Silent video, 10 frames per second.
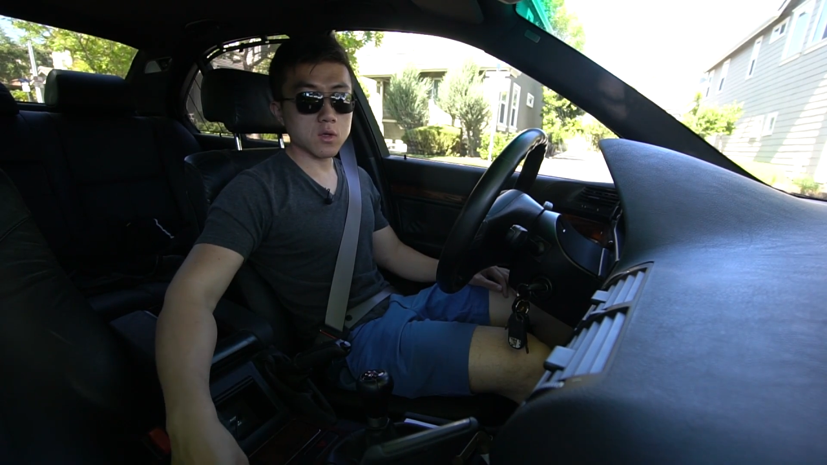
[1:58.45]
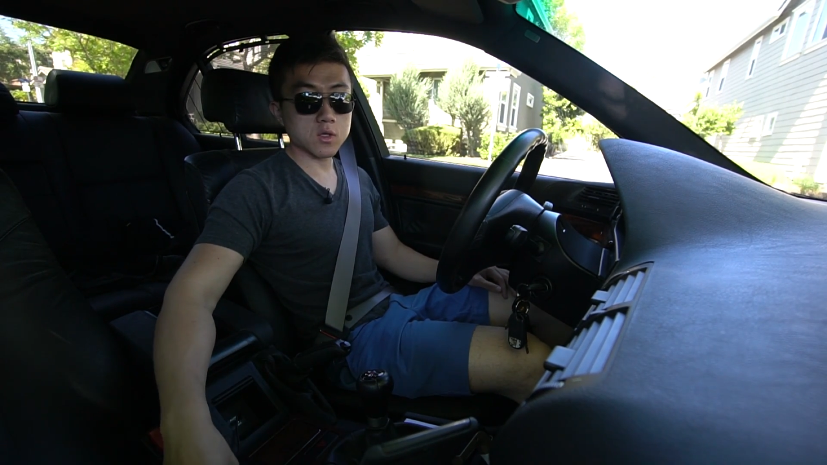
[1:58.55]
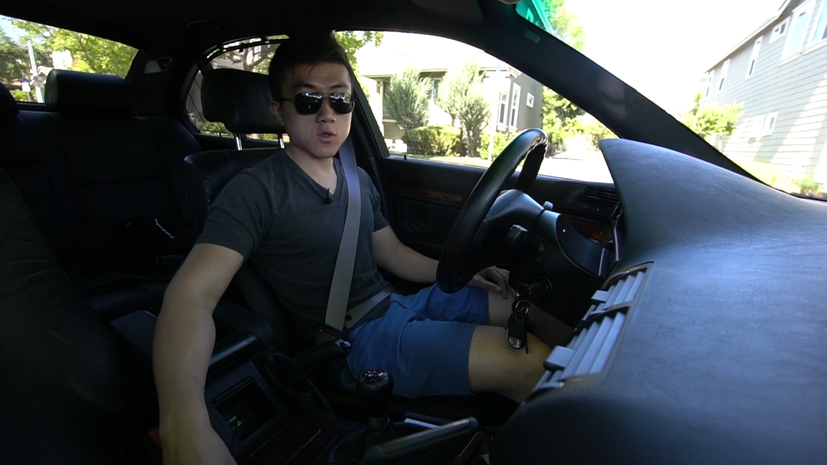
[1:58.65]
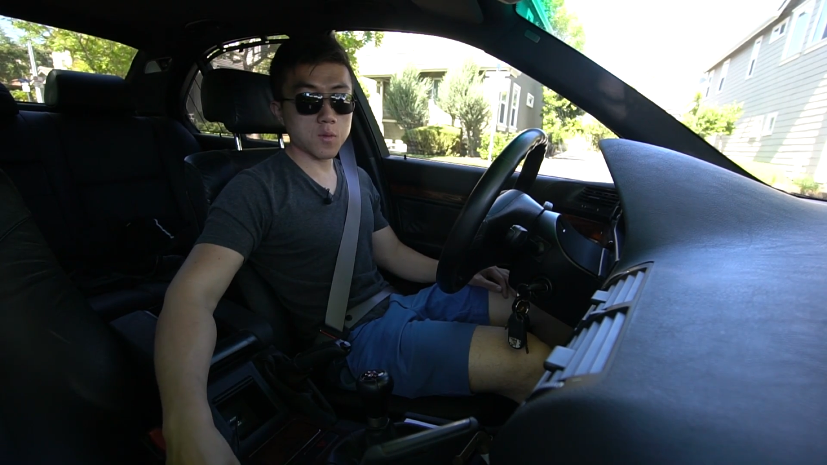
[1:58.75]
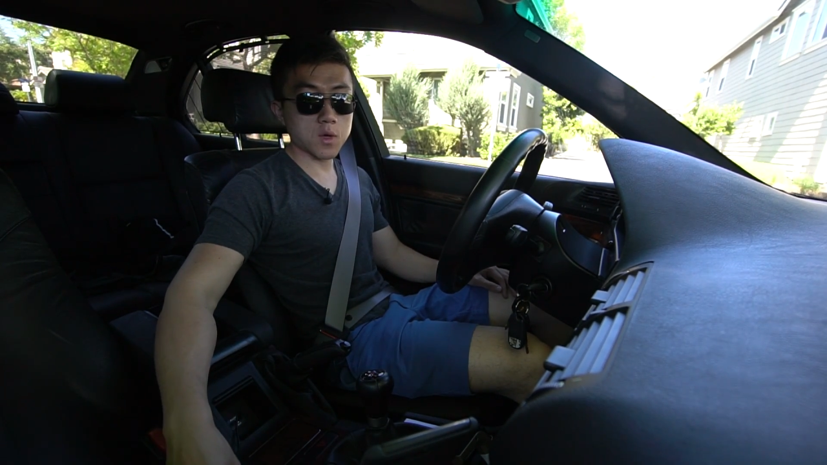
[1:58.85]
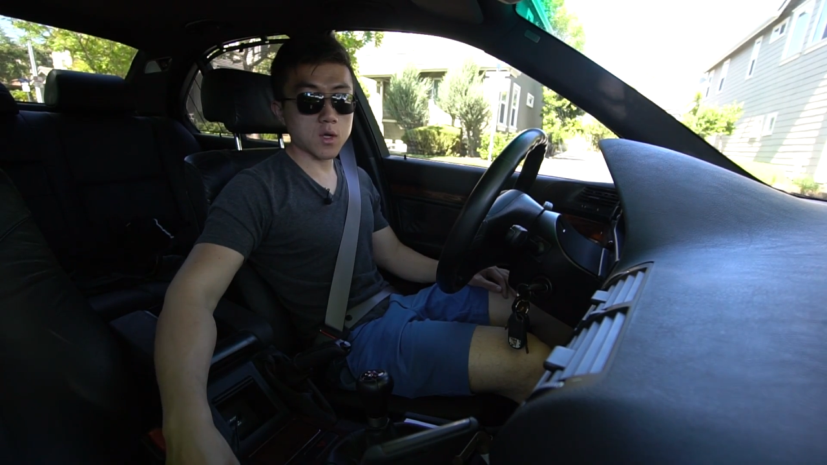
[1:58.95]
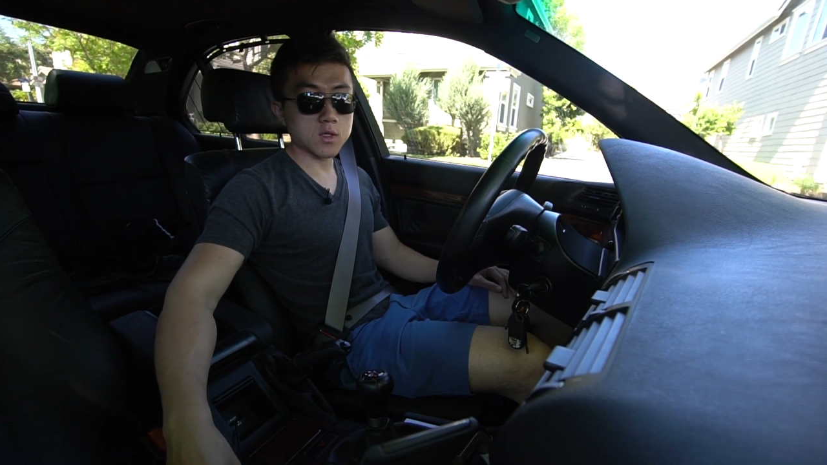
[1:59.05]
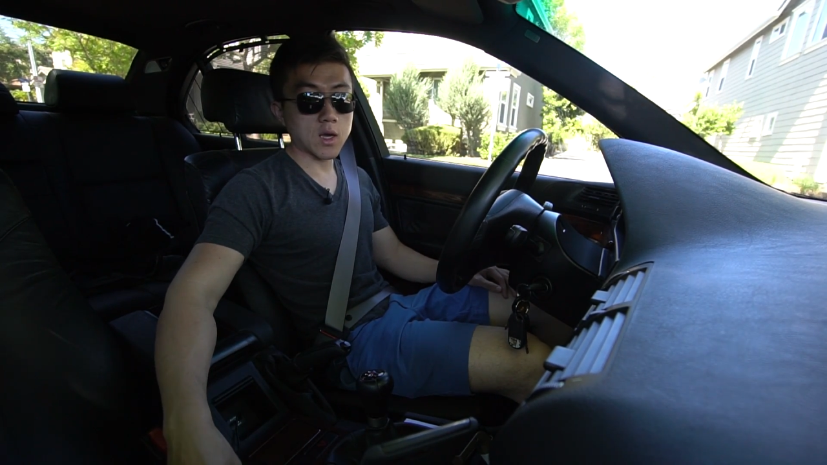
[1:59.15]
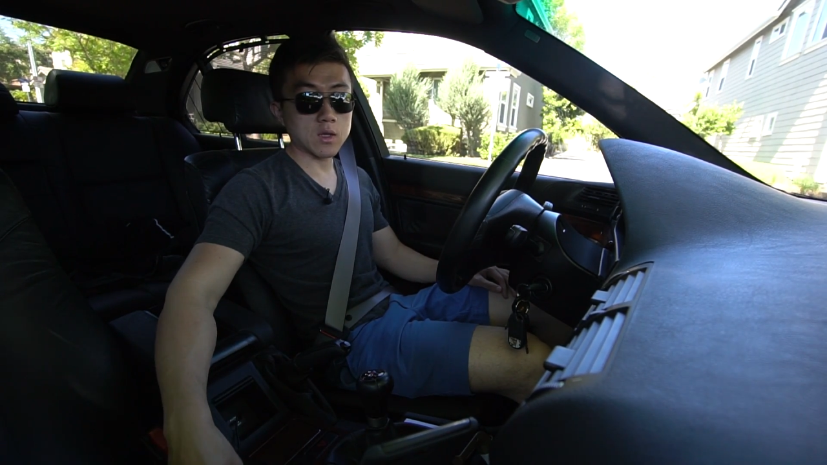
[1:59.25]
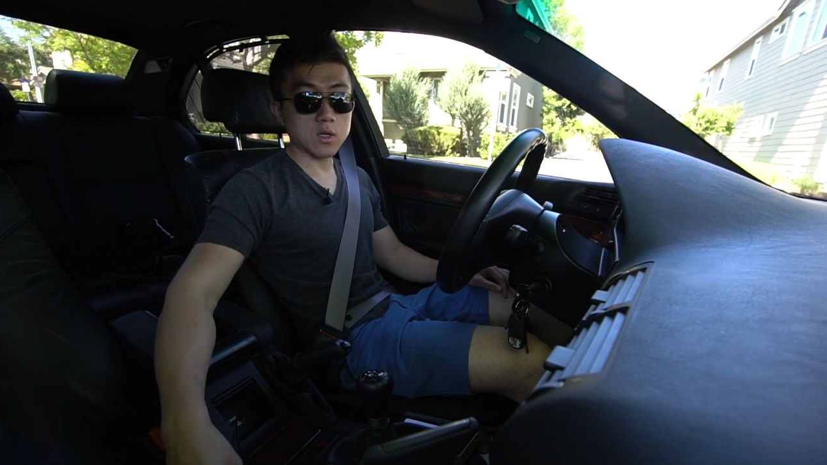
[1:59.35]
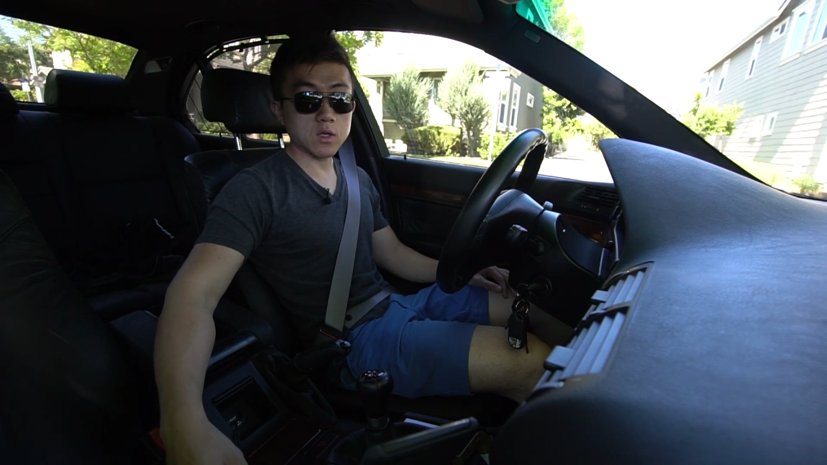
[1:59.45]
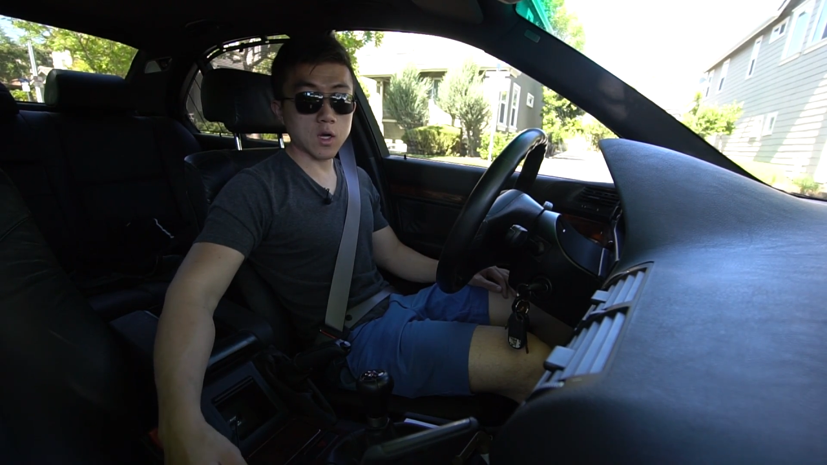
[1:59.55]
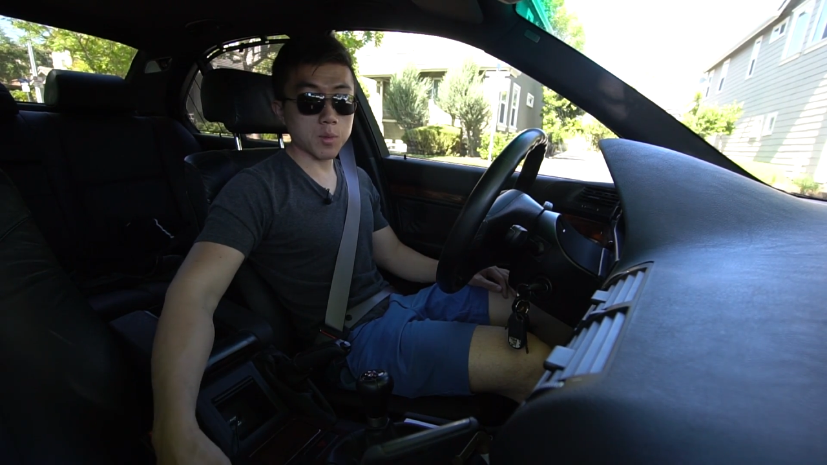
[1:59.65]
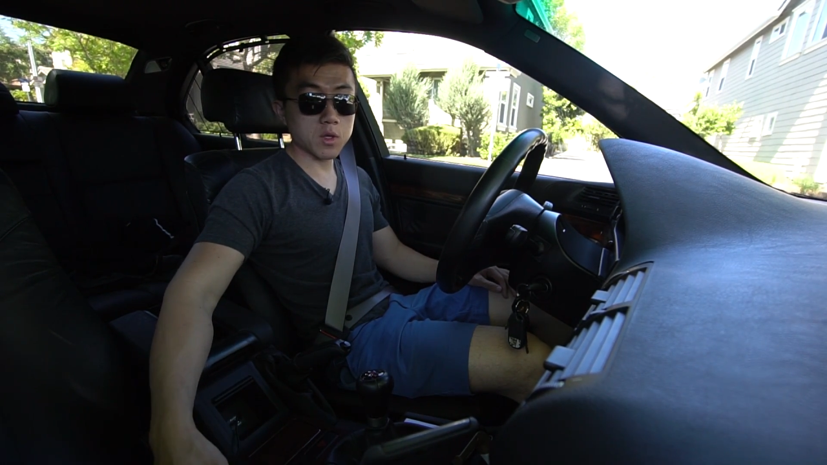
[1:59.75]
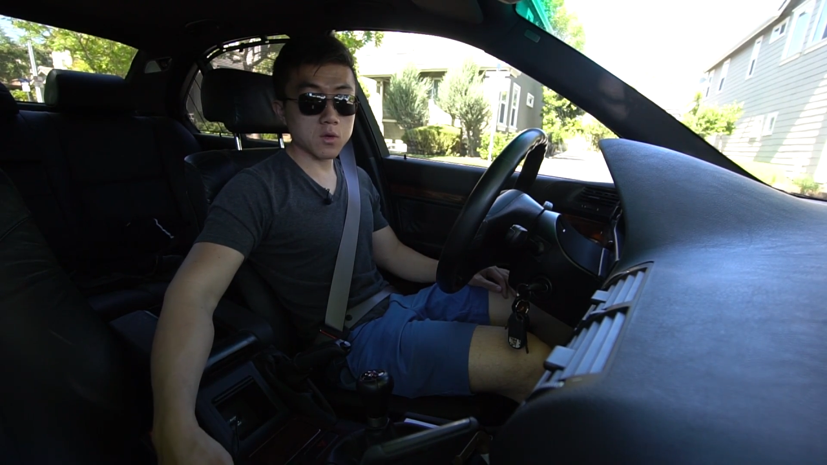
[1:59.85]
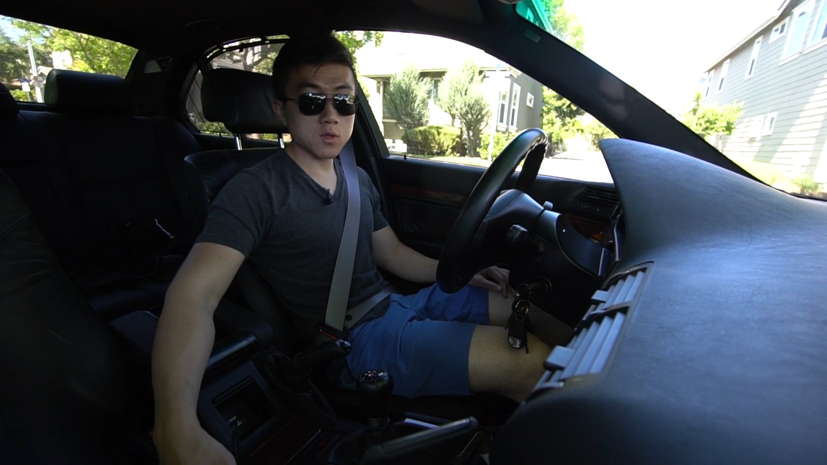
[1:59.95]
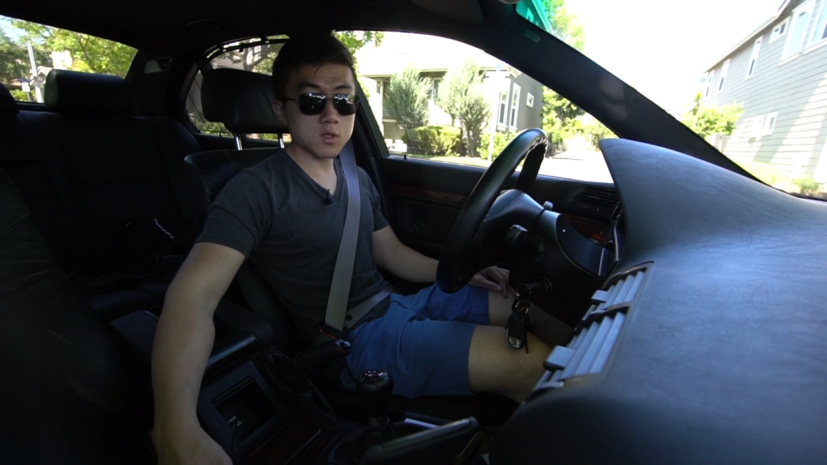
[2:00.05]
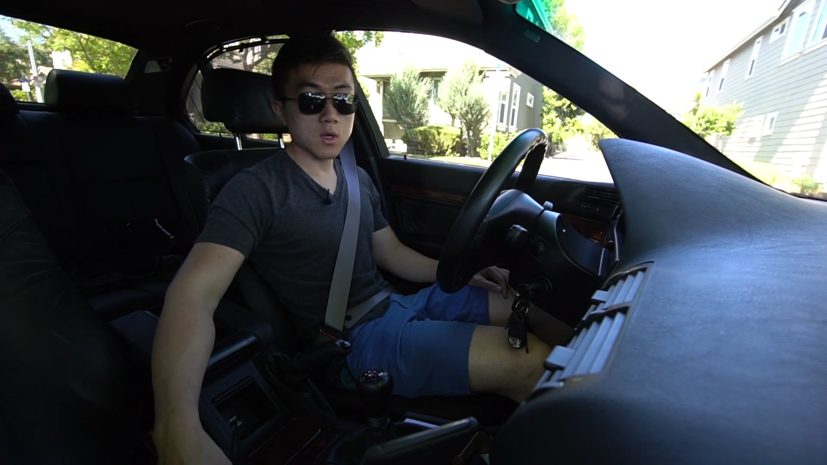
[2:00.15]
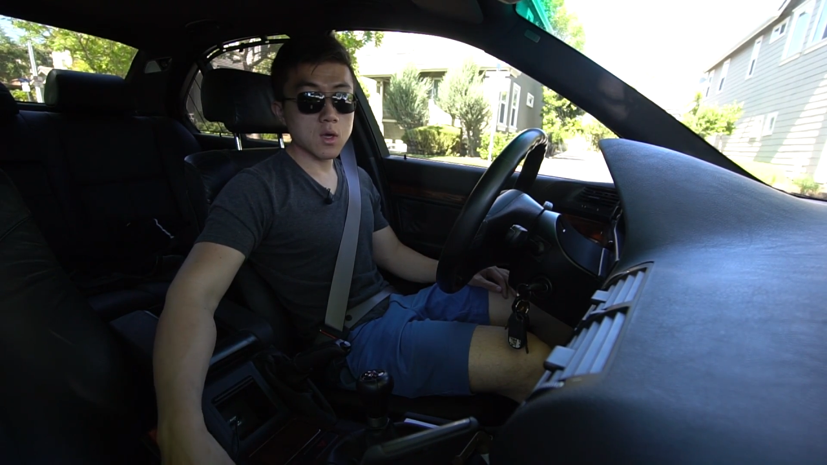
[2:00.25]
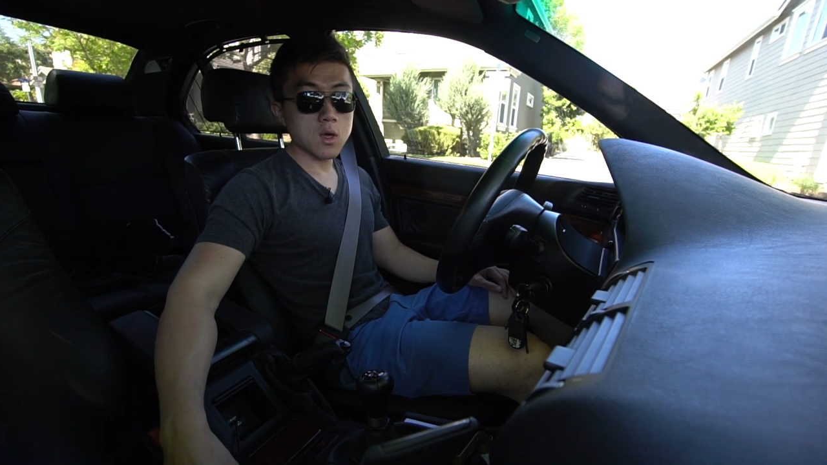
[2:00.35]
Extreme Contact DWs.